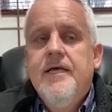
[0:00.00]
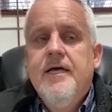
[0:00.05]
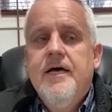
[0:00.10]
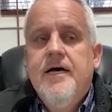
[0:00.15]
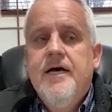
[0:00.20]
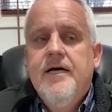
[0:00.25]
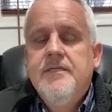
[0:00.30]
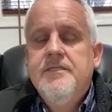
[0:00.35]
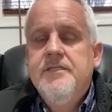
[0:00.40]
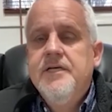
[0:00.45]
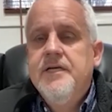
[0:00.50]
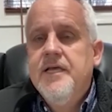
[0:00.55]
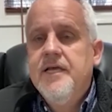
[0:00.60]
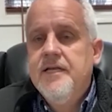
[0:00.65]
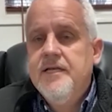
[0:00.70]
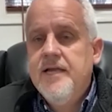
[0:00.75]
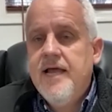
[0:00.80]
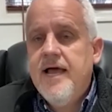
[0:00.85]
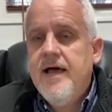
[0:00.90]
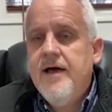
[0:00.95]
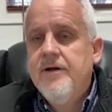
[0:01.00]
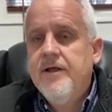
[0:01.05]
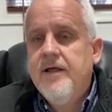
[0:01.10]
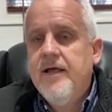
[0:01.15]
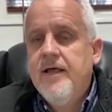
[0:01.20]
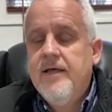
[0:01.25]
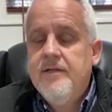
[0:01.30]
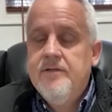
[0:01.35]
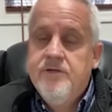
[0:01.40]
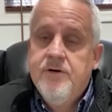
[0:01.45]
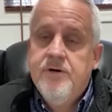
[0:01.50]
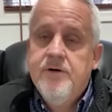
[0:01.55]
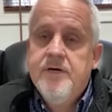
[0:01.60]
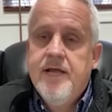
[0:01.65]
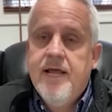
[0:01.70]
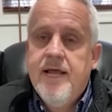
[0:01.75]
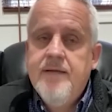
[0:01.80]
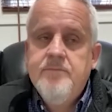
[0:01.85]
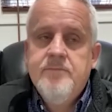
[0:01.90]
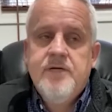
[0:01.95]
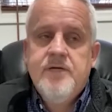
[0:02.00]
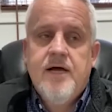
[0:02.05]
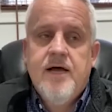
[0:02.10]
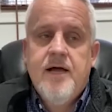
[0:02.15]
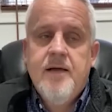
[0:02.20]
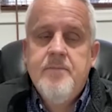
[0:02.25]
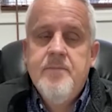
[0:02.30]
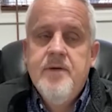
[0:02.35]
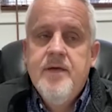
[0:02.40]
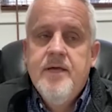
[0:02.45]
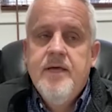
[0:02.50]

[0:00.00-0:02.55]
uh, to get down during game time.